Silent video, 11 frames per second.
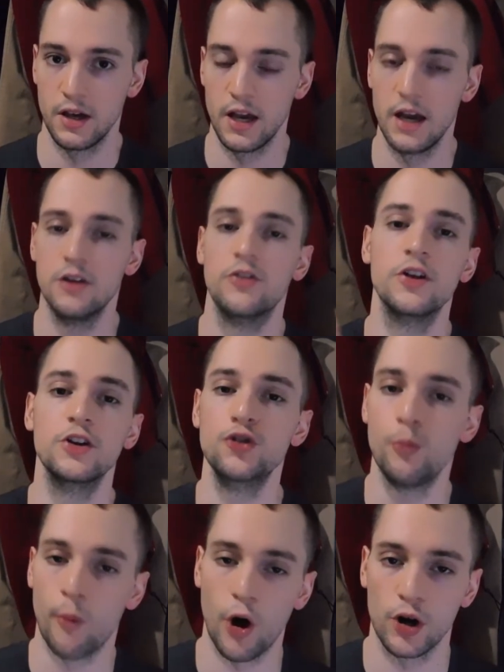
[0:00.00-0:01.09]
and then you
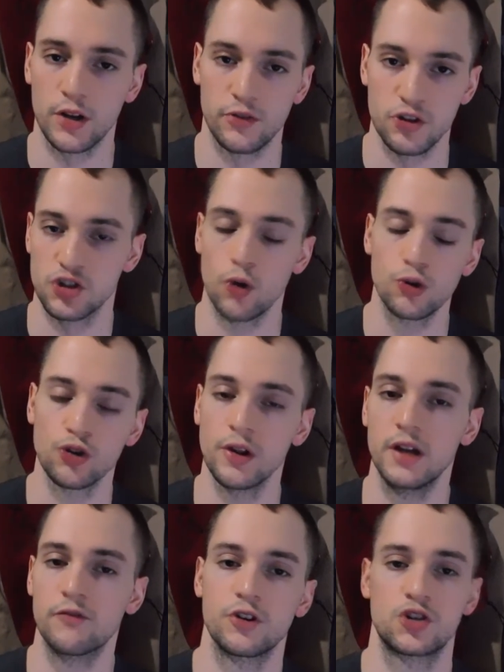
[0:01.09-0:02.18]
market the social
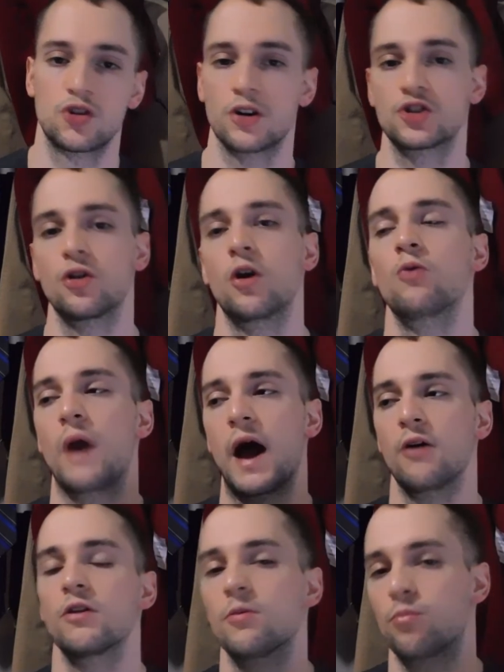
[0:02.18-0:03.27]
infrastructure
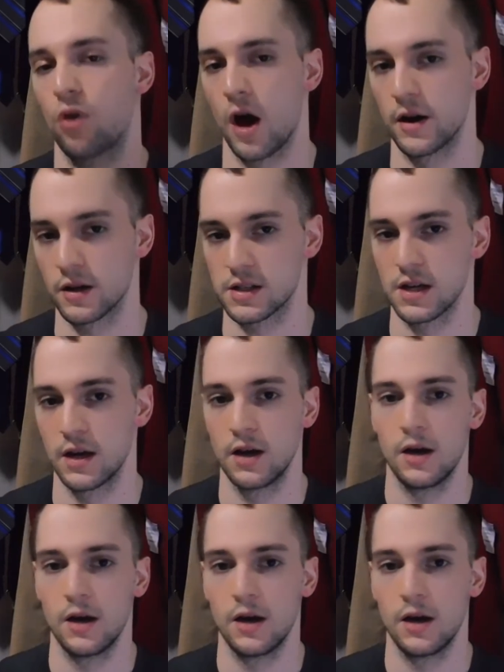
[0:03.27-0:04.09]
around the products.